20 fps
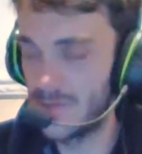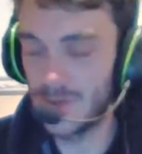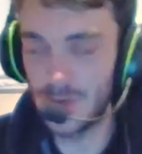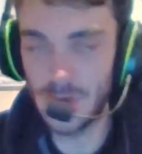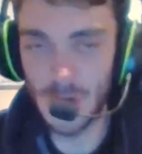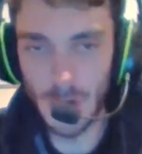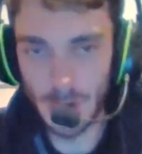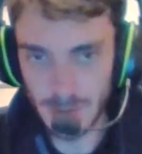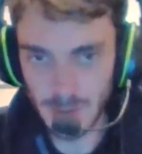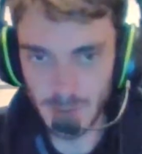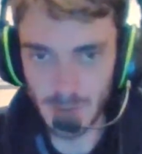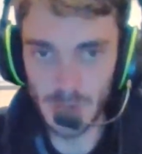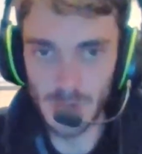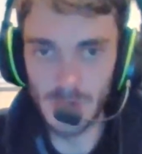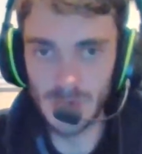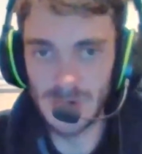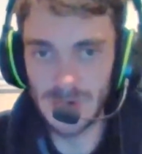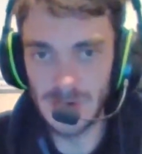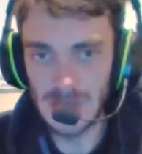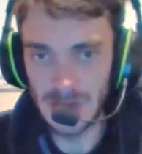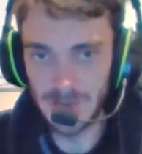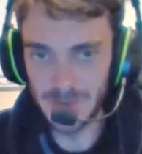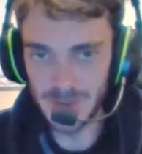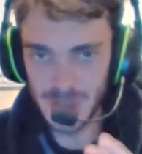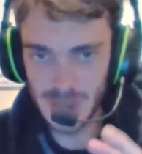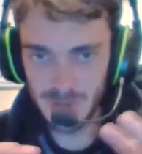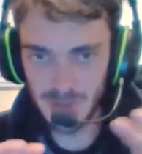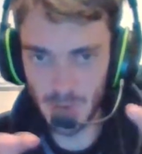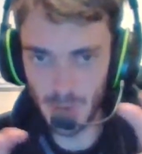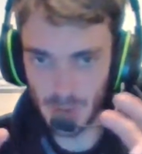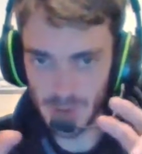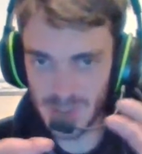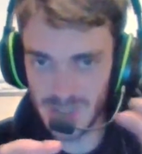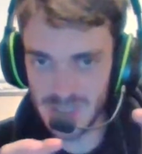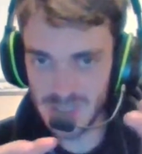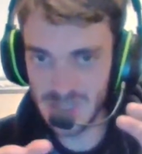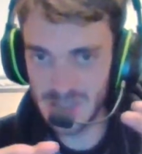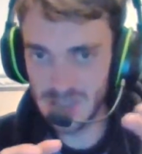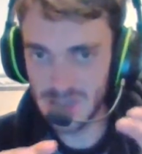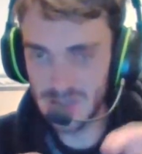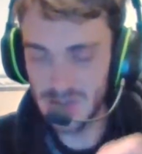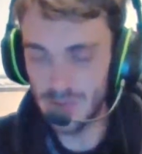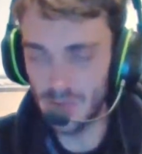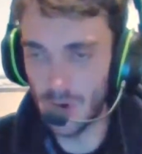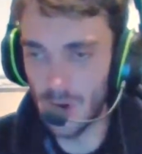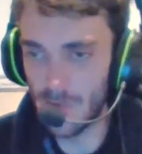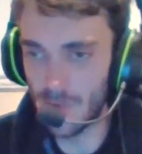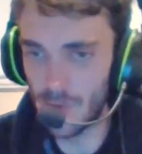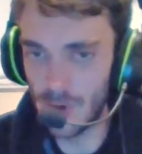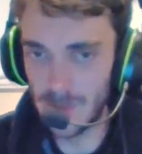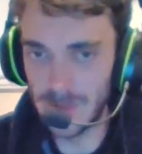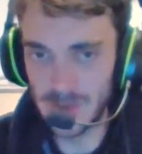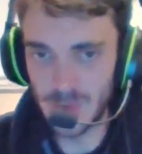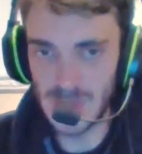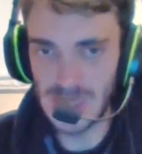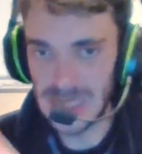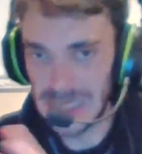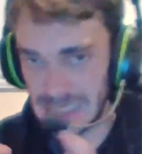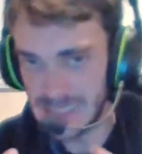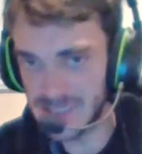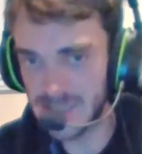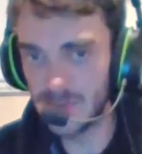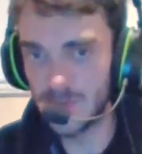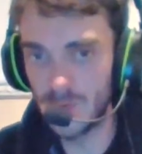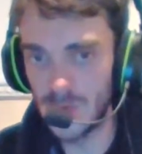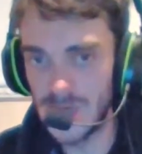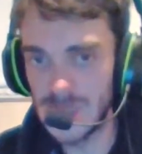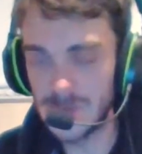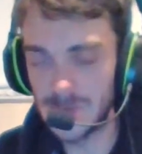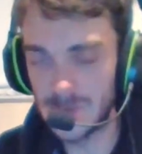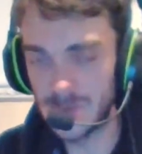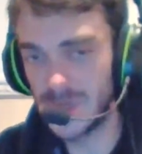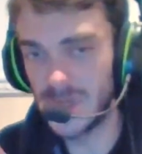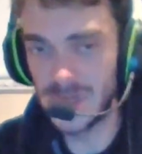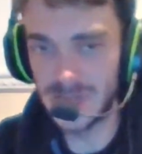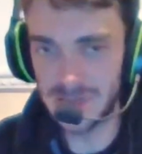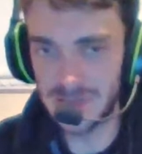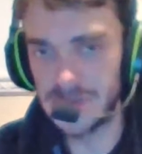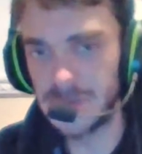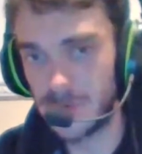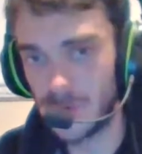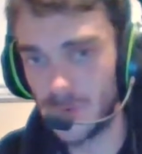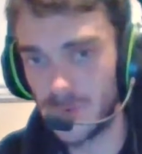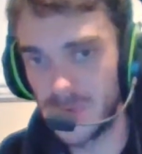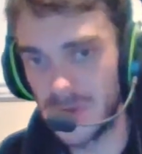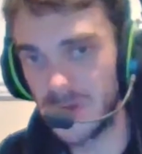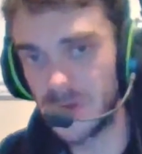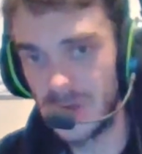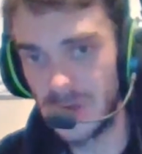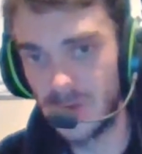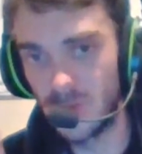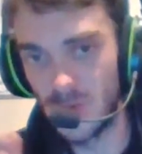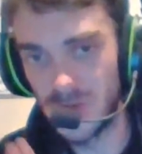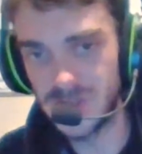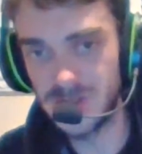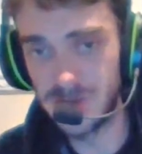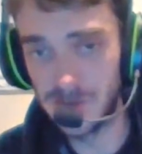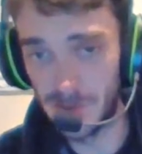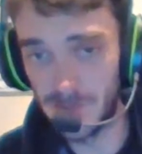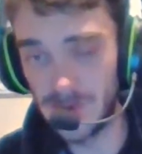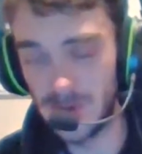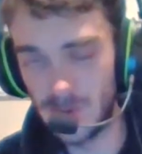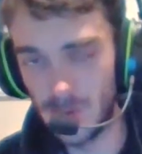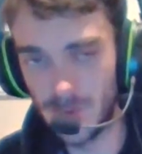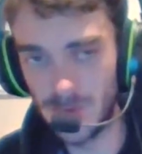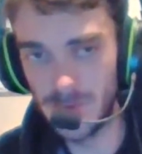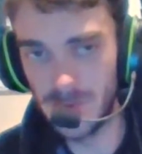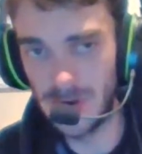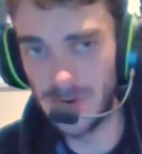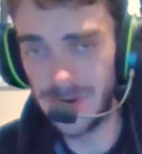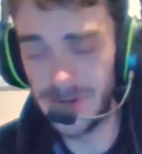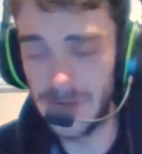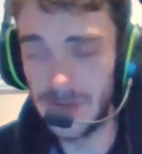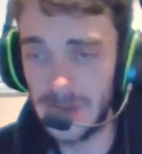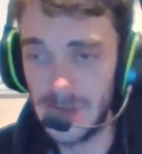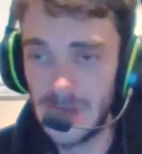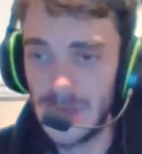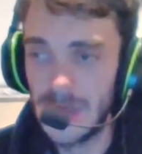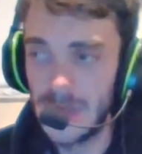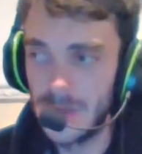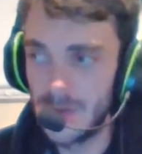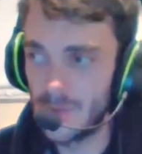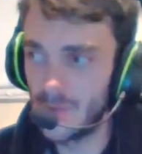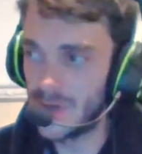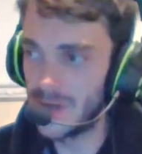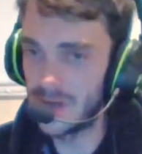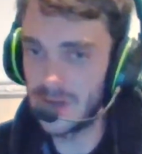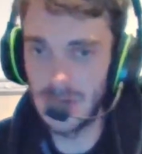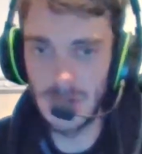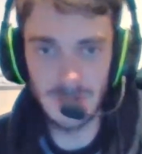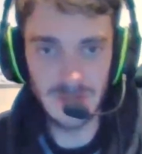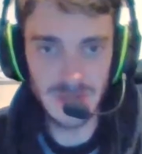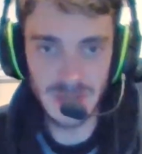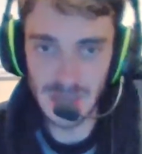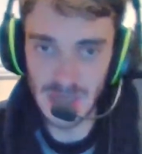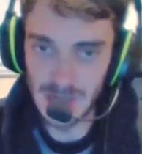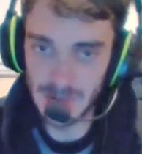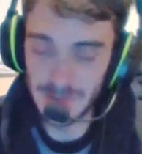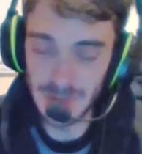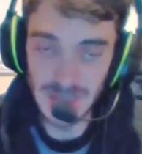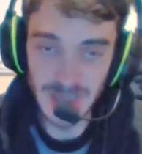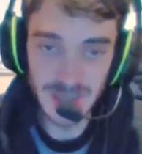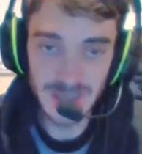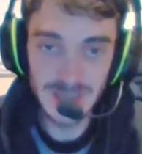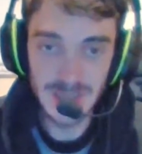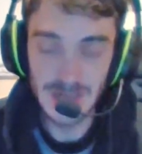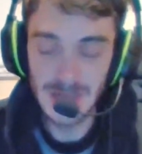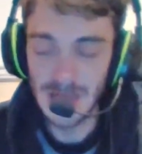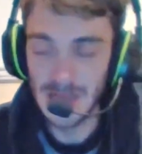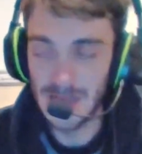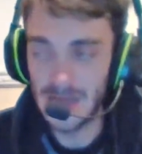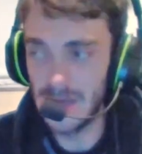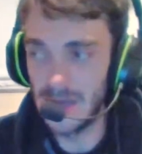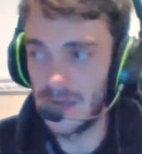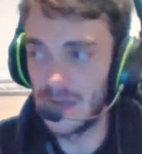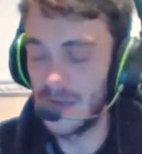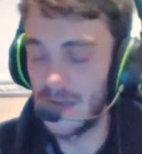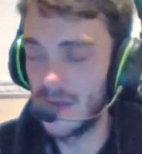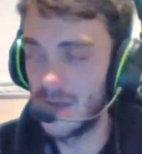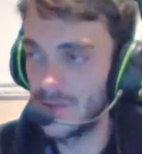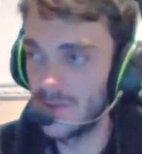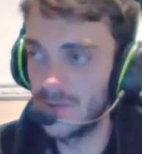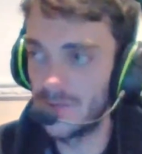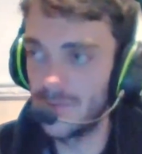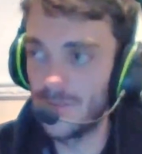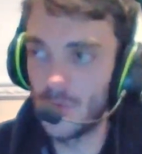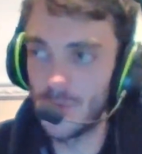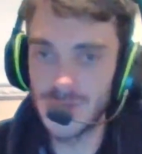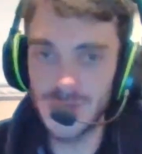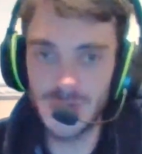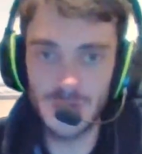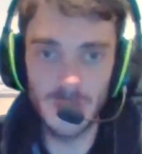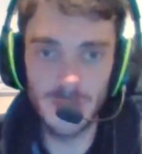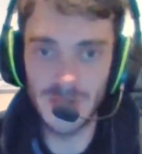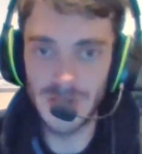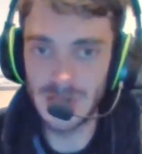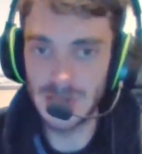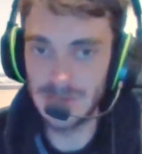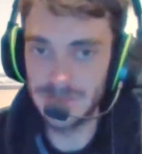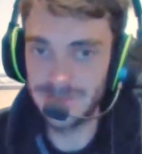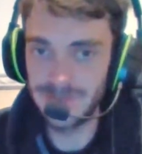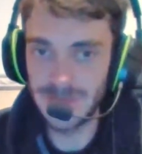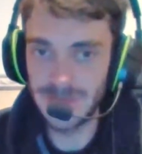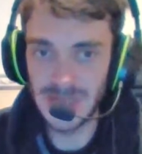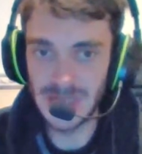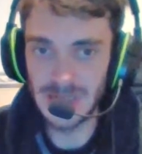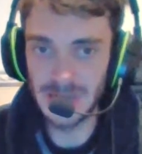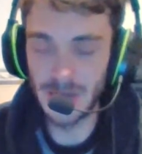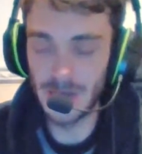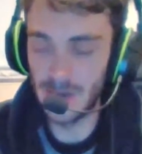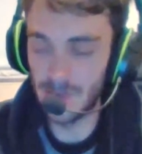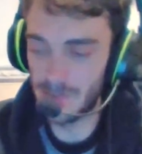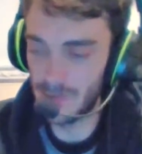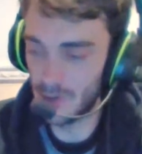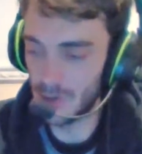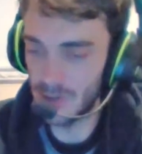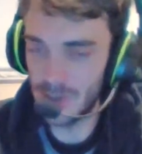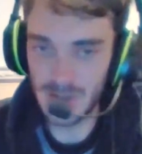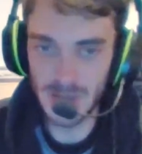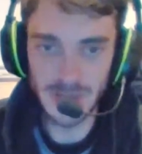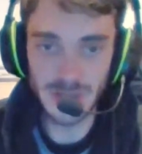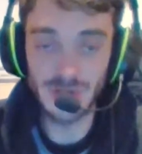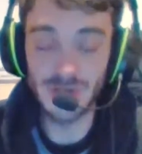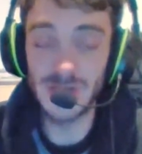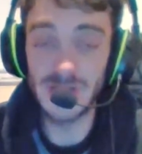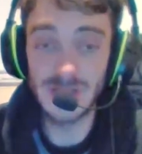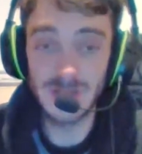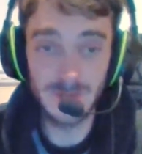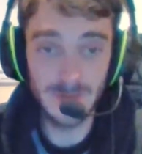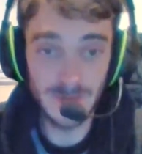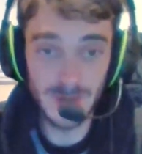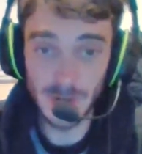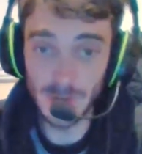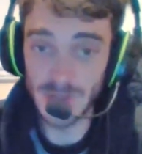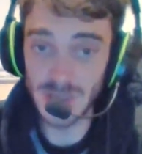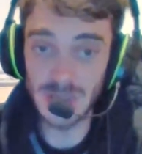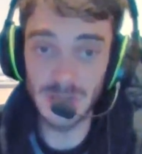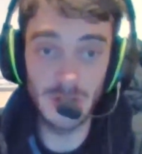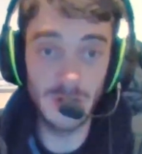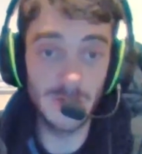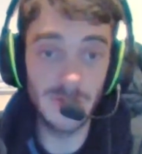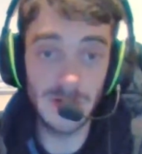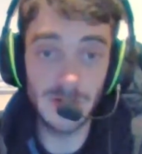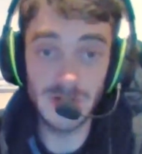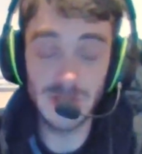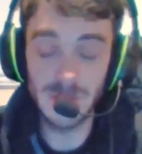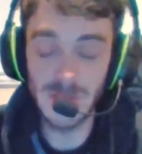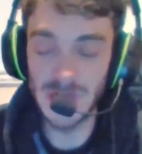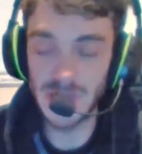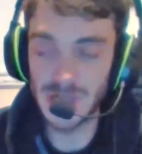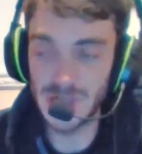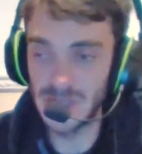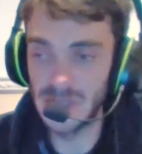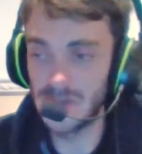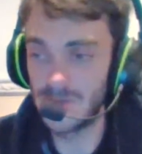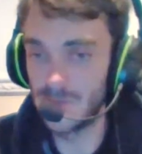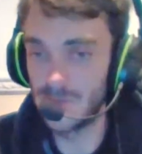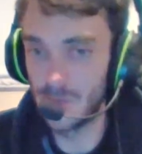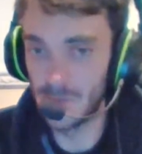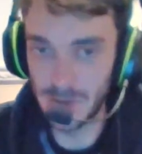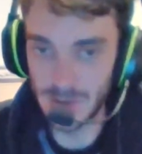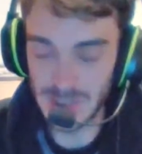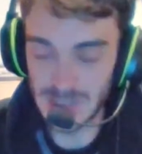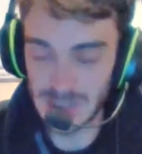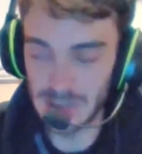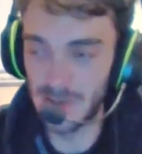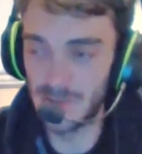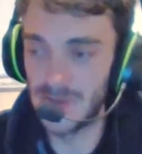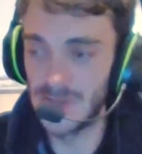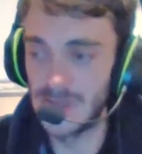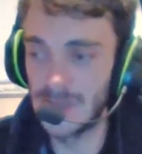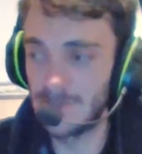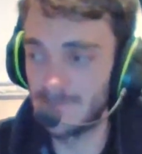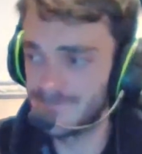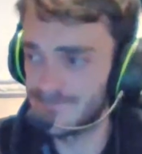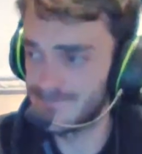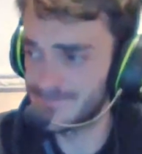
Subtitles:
Cold War and the sports rivalry between East and West, between Eastern Europe and Western Europe and North America when it came to the Olympics. The former Soviet bloc countries, Yugoslavia especially, the former Yugoslavia,